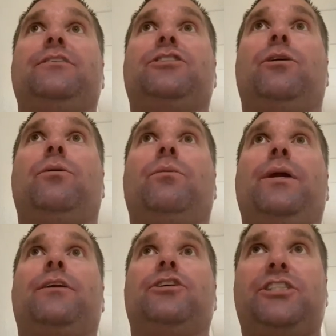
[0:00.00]
And so
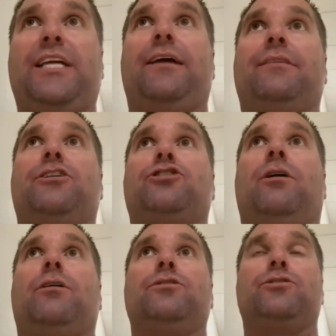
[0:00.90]
we understand the
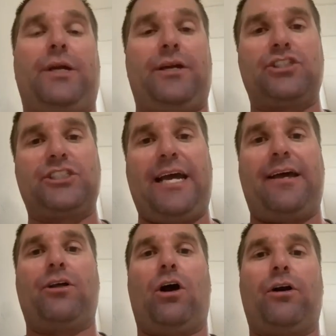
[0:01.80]
struggles, we
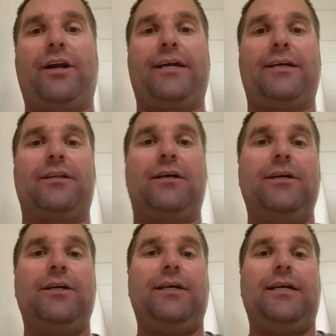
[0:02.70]
understand the heartache
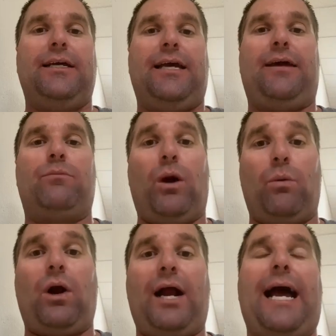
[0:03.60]
and where
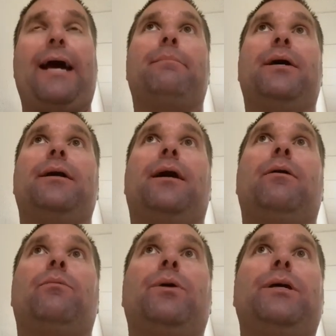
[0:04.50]
we're at, but
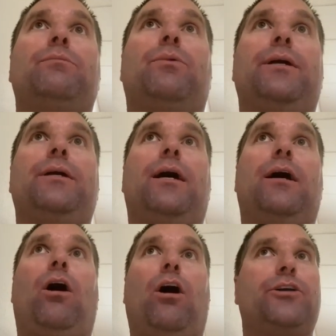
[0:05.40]
we
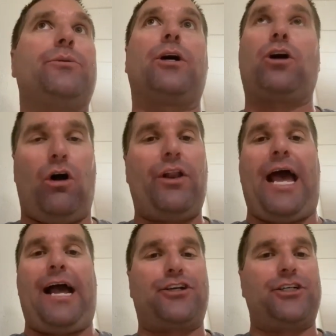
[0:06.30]
are doing a call to
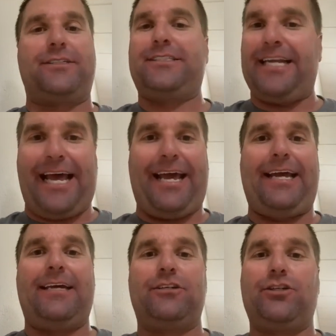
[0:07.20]
action
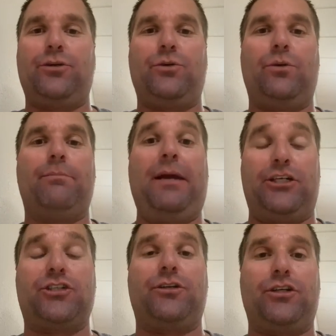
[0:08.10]
today to
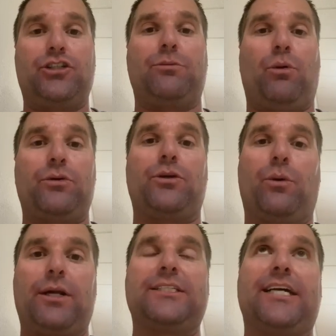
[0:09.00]
make sure that you support the
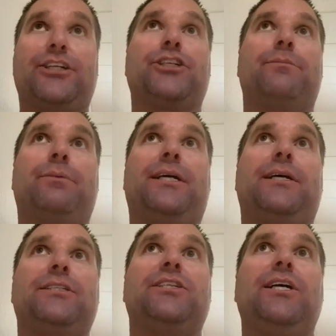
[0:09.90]
organization,
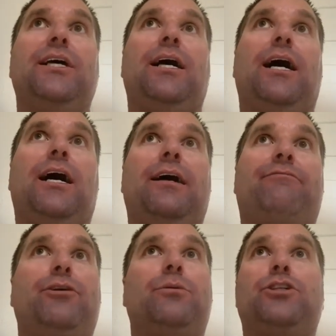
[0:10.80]
because
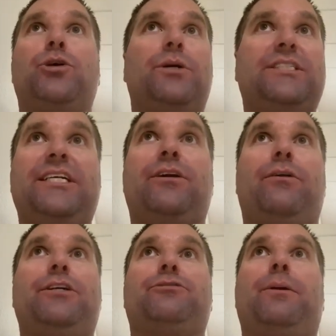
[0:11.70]
If you enjoy seeing
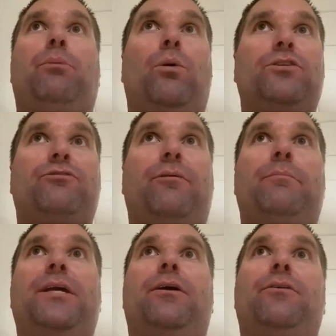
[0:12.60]
all these reports
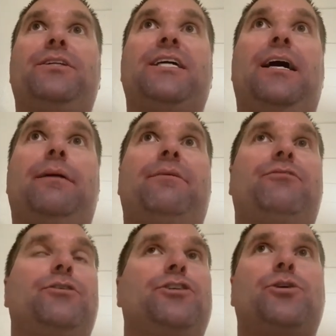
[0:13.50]
from me all the time,
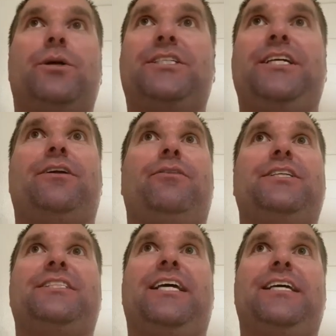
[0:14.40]
if you enjoy seeing all
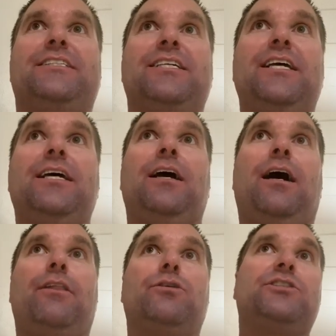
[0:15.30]
these things,
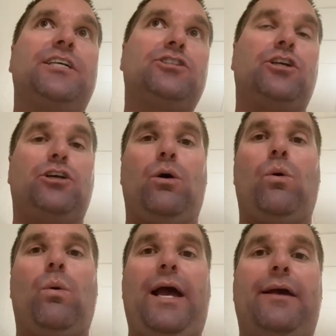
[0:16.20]
those things could go
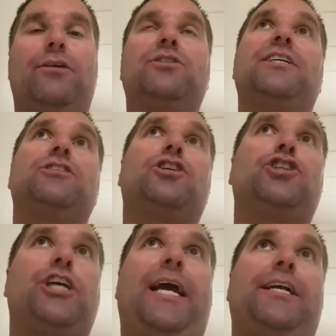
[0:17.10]
away. Those things
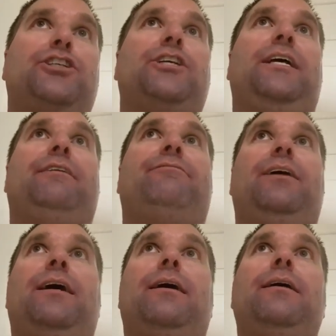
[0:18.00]
could change if
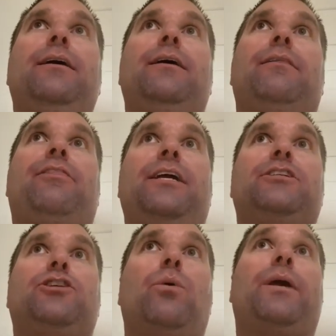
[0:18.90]

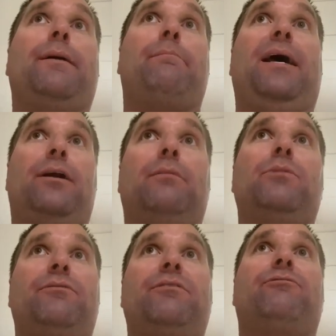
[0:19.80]
things don't get better
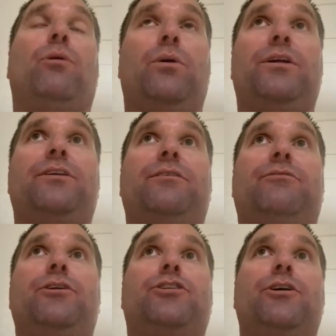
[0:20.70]
moving forward into the
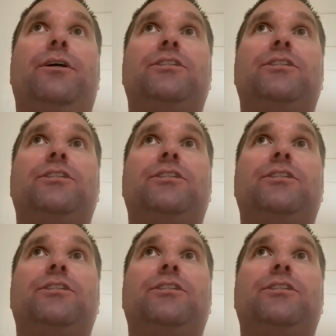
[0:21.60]
future.